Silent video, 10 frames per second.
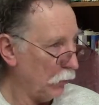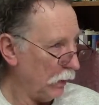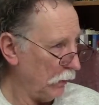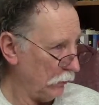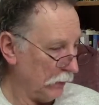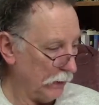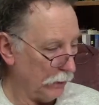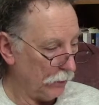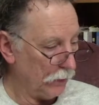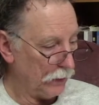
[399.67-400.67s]
Quote, and
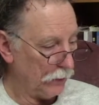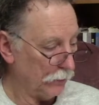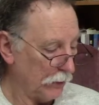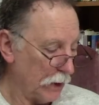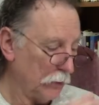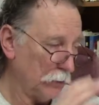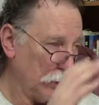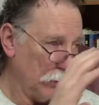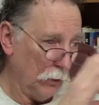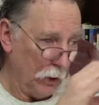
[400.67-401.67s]
here it is.
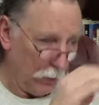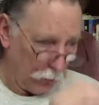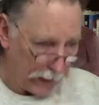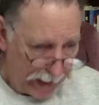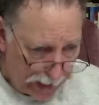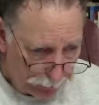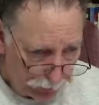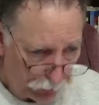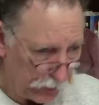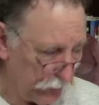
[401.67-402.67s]
So what
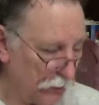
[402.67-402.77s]
happened was,